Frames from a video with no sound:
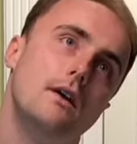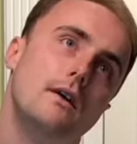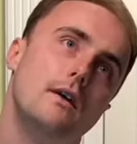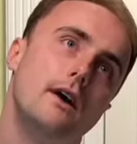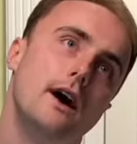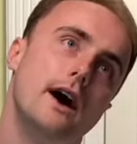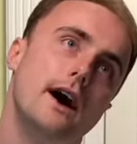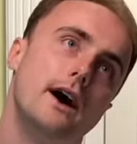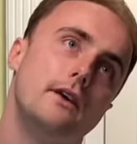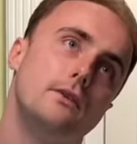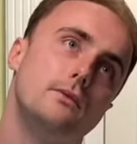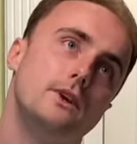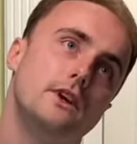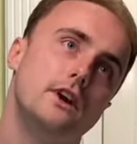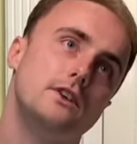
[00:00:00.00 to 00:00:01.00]
And
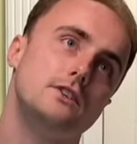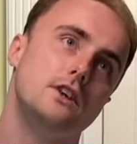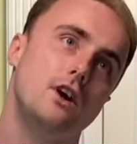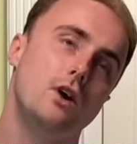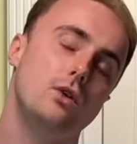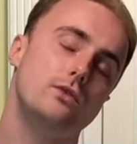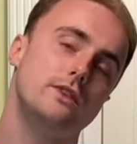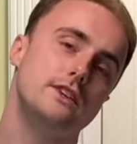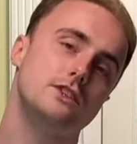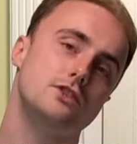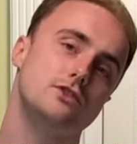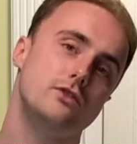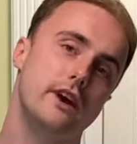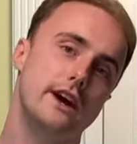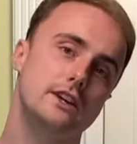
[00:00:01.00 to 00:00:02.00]
we're going to hold this
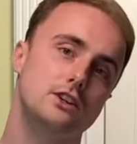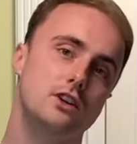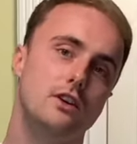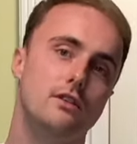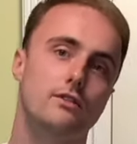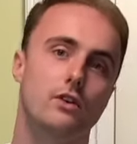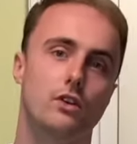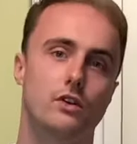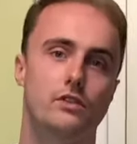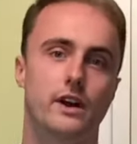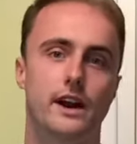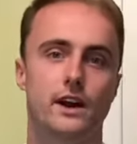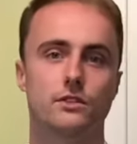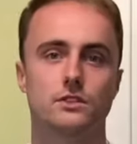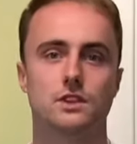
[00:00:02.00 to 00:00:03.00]
stretch for
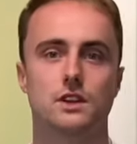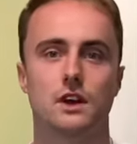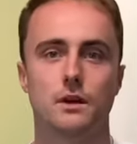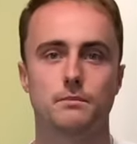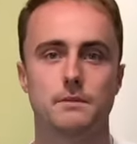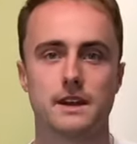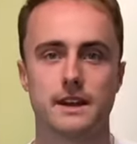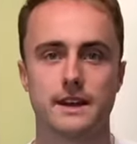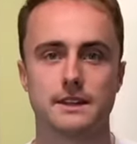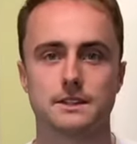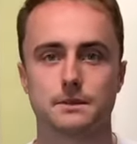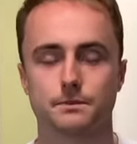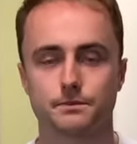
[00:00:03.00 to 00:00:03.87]
around a minute